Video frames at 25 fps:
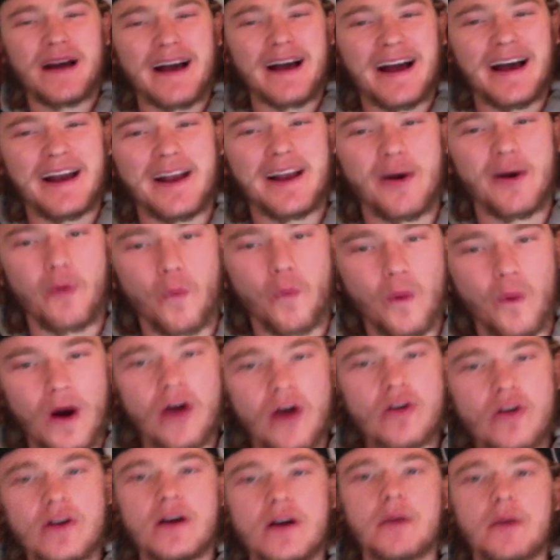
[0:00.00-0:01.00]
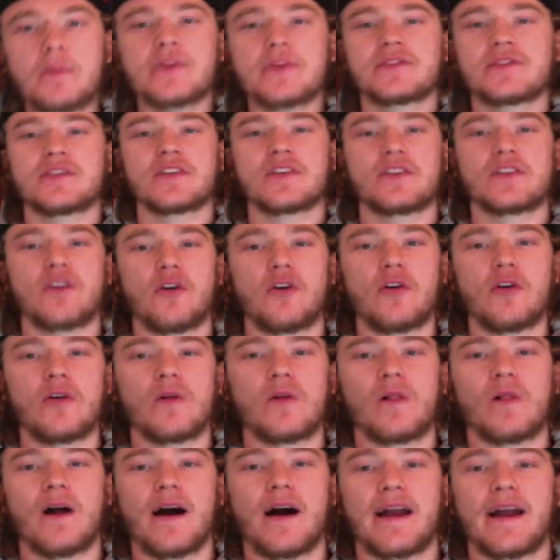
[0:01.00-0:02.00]
and welcome to Goal
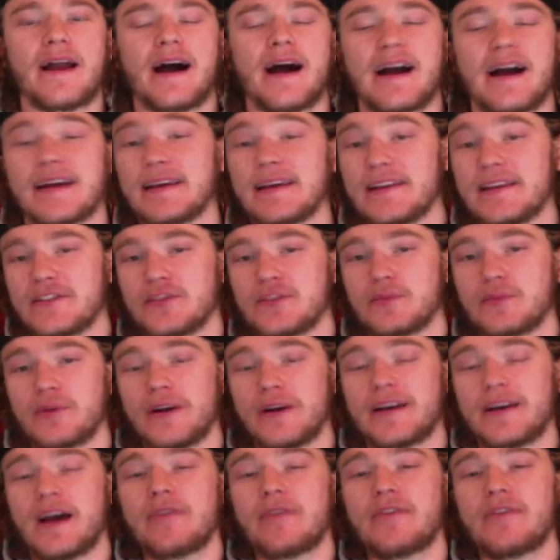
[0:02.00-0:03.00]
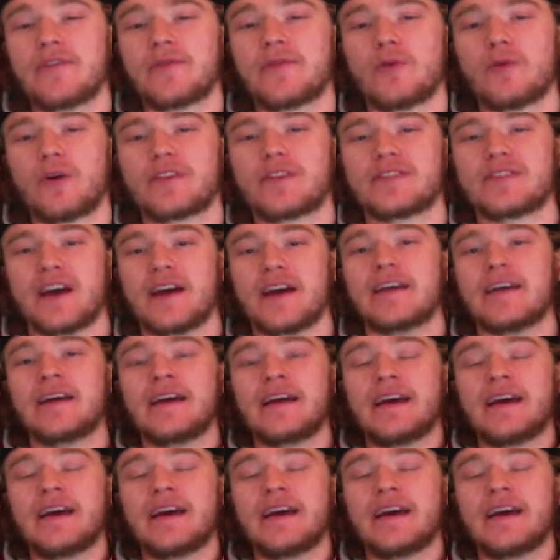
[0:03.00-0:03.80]
Line Hockey. It's your boy Kevin Forte.